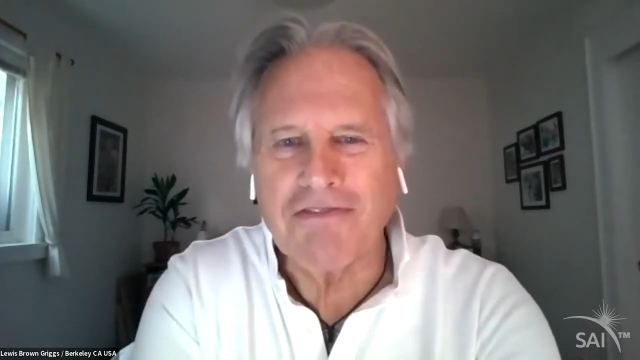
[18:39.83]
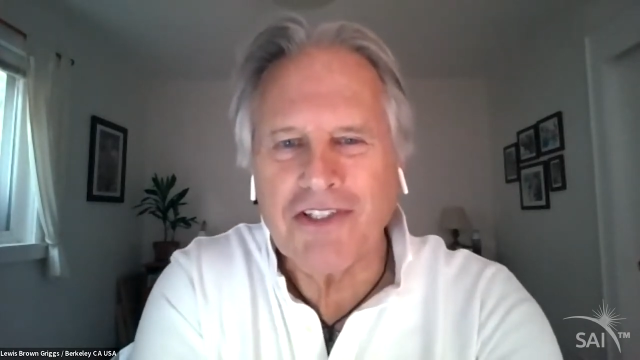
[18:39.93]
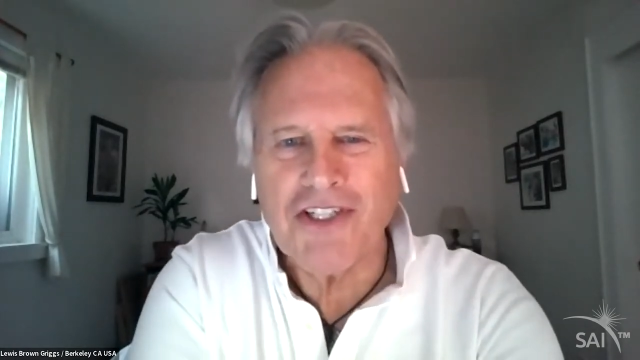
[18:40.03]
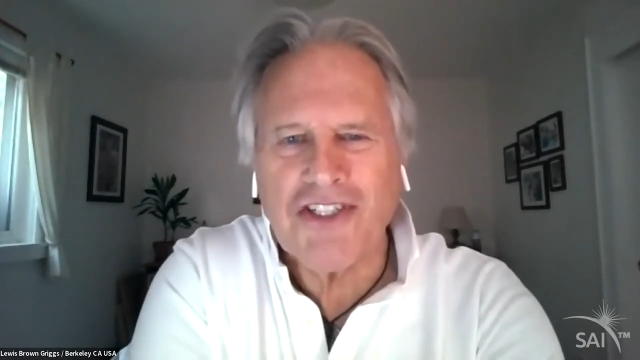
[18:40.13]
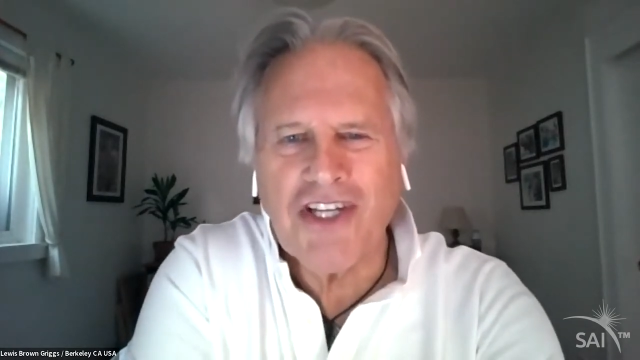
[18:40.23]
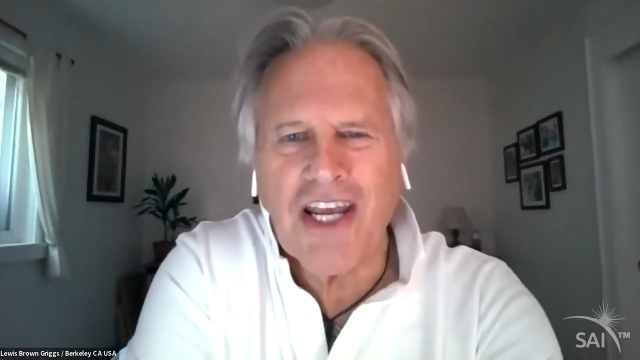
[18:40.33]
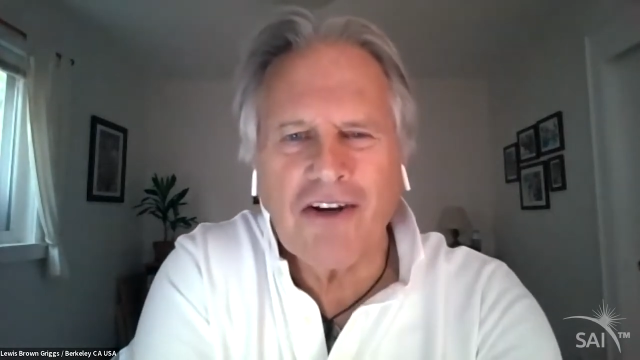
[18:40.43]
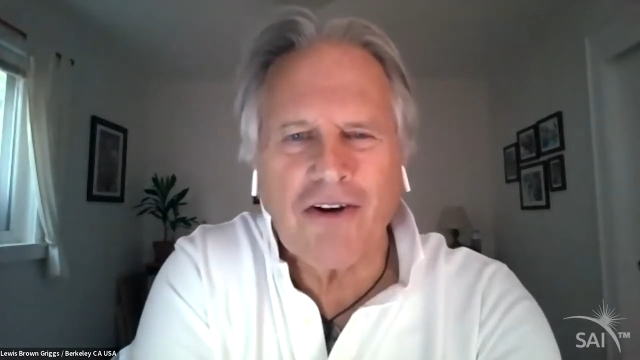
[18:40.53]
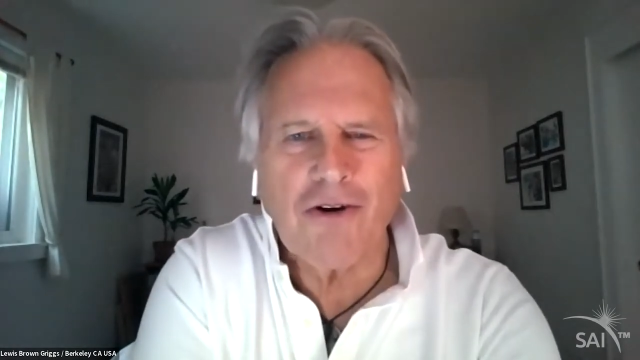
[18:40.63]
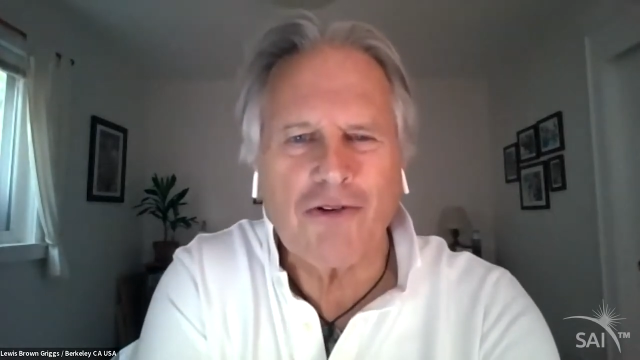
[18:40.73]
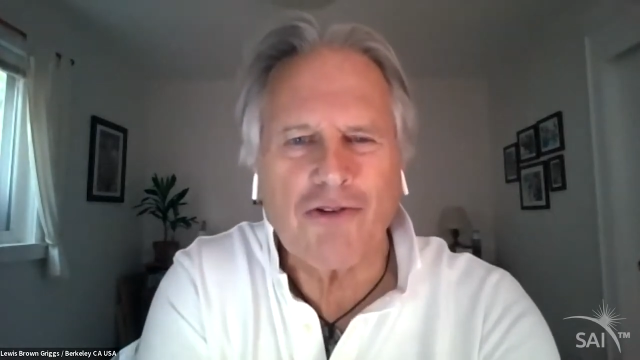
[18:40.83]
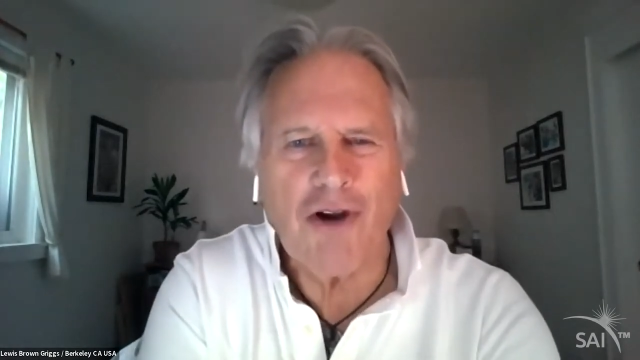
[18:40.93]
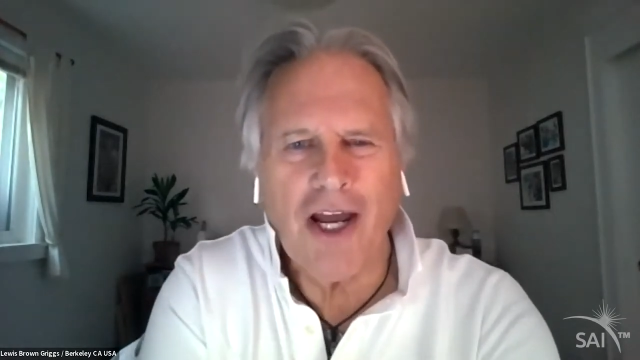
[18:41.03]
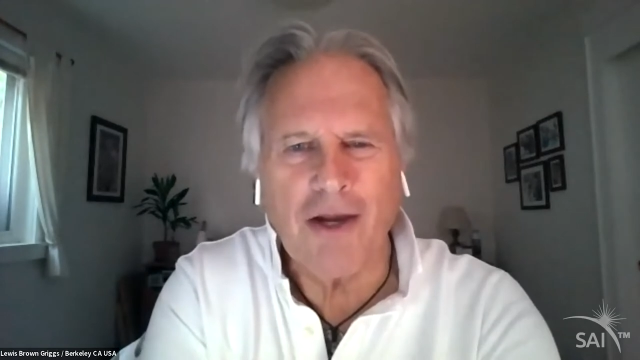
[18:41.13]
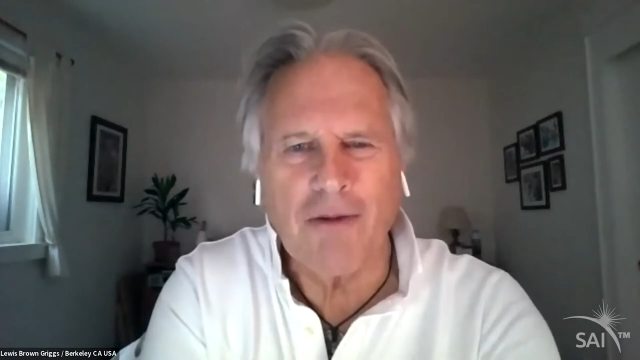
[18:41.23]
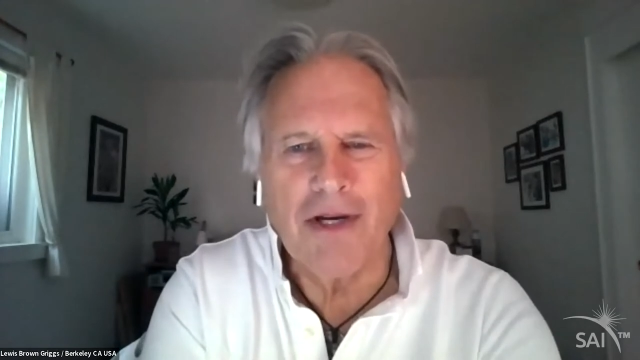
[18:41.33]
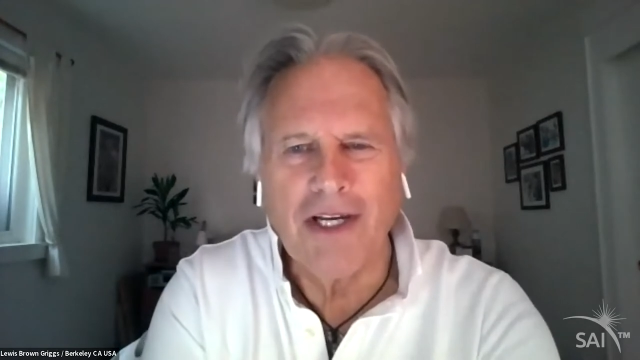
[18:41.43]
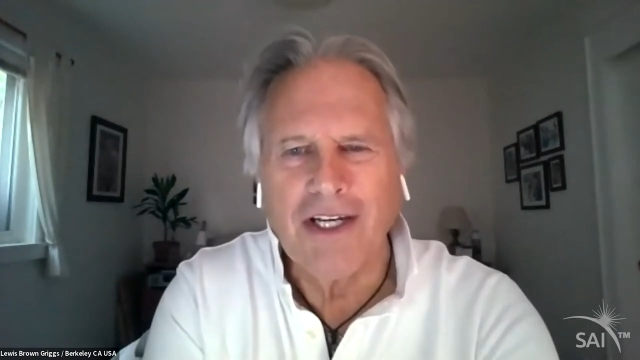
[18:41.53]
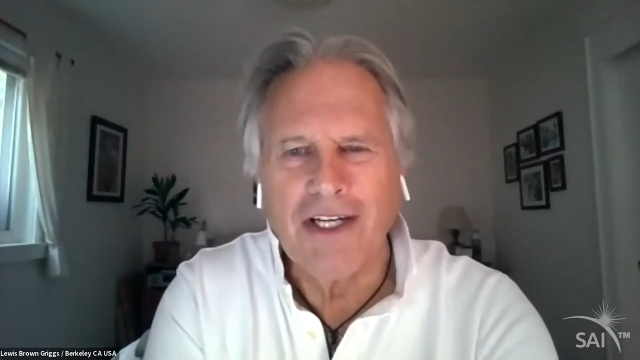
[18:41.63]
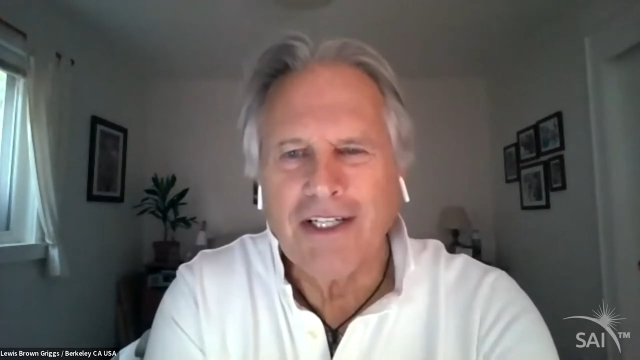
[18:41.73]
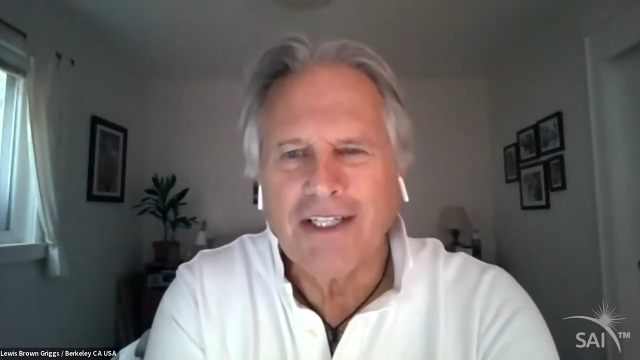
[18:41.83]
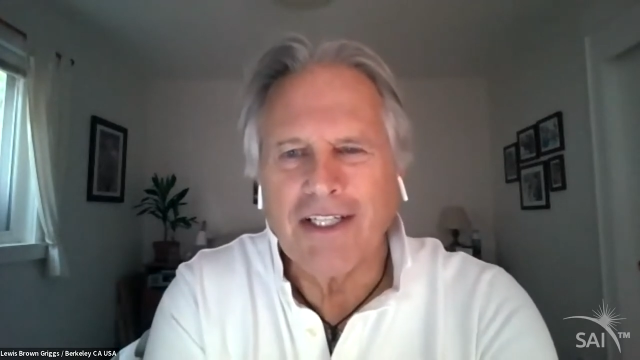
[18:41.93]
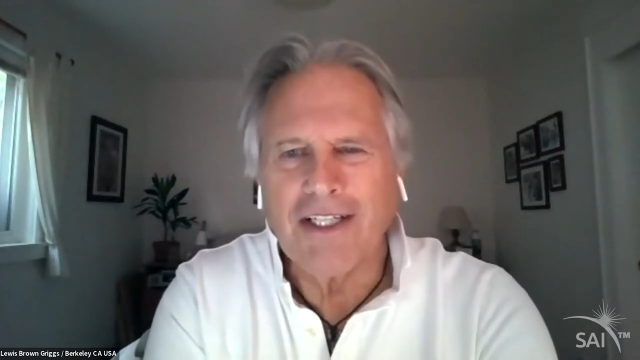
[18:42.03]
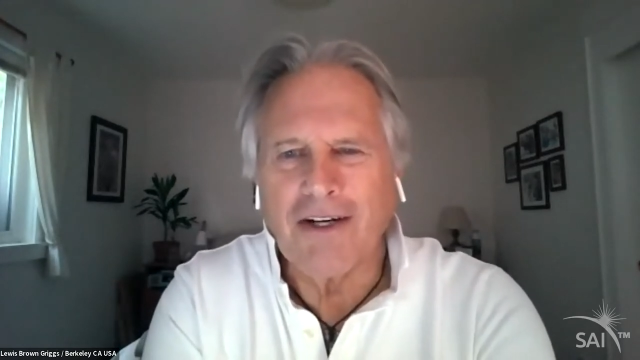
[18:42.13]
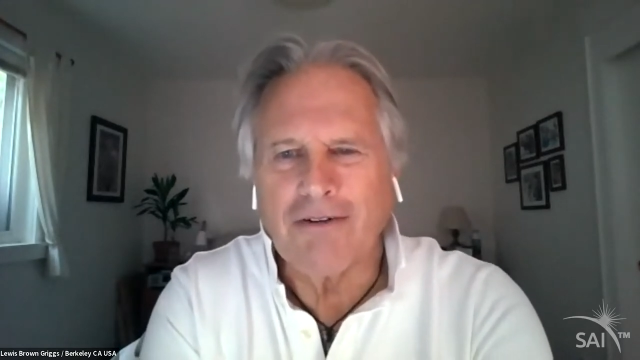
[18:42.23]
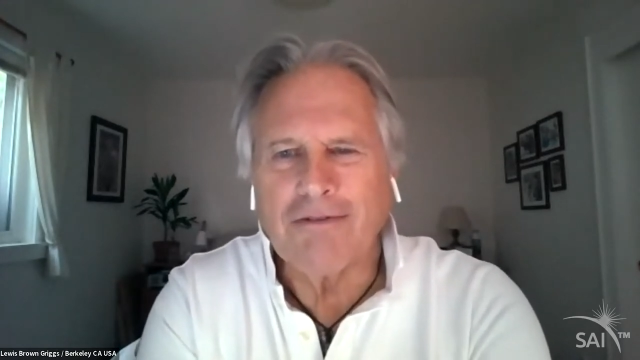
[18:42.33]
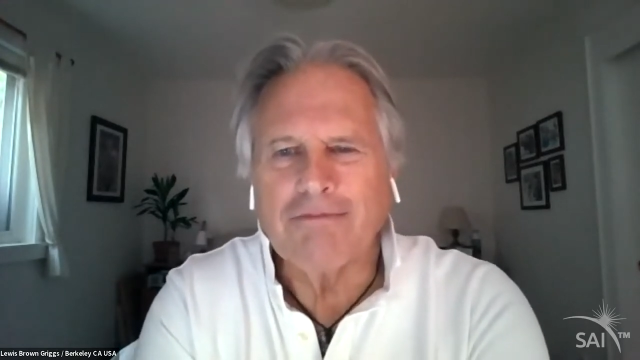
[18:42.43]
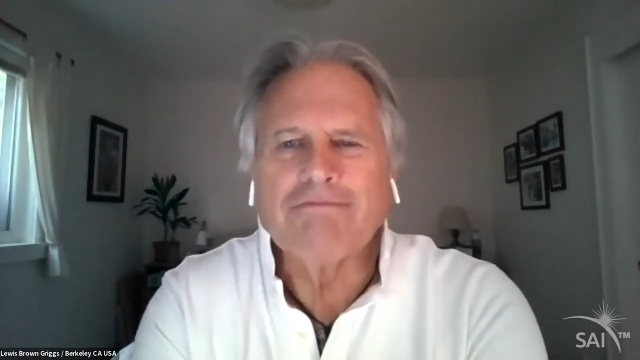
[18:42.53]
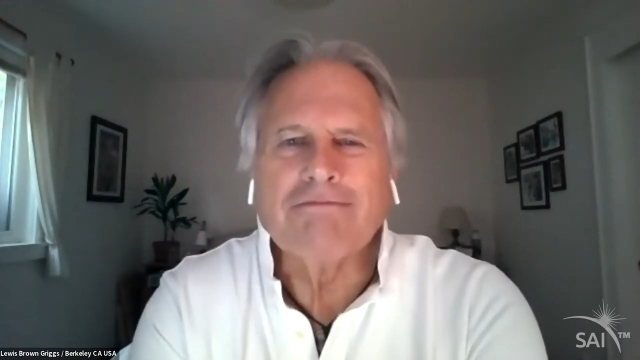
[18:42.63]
if you just stay in your own tribe, you know,